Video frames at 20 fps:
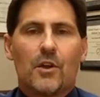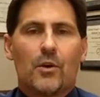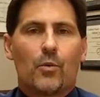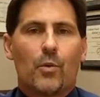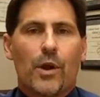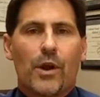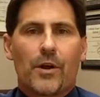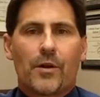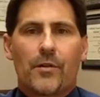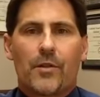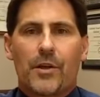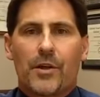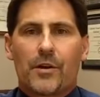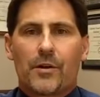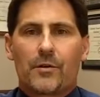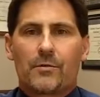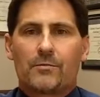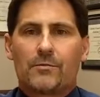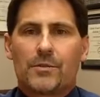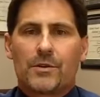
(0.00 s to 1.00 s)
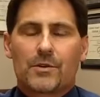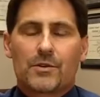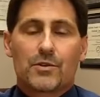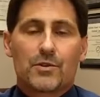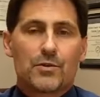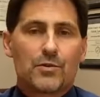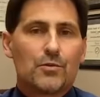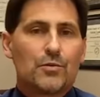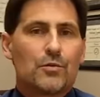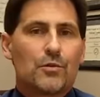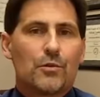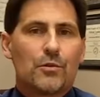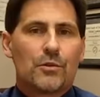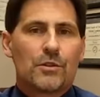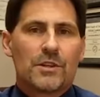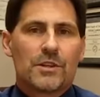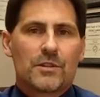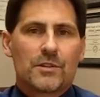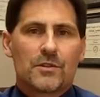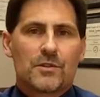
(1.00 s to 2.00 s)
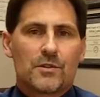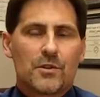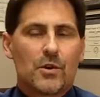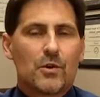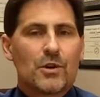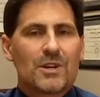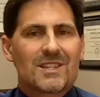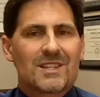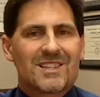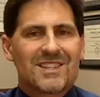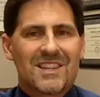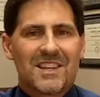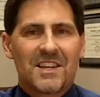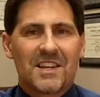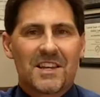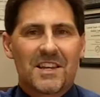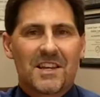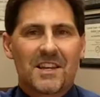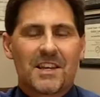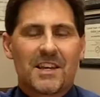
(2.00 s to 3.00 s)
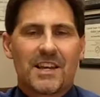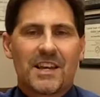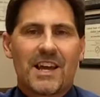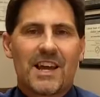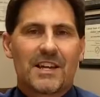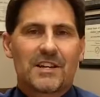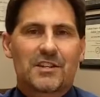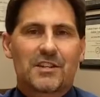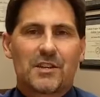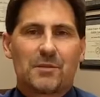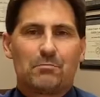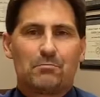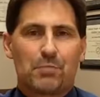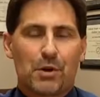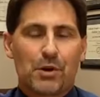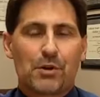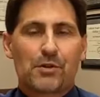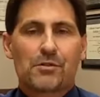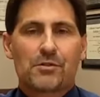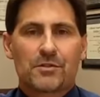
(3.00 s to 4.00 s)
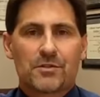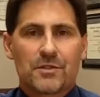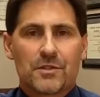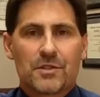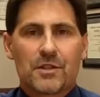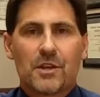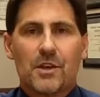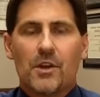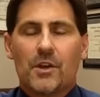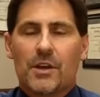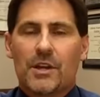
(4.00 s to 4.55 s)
where their stool is so acidic it actually burns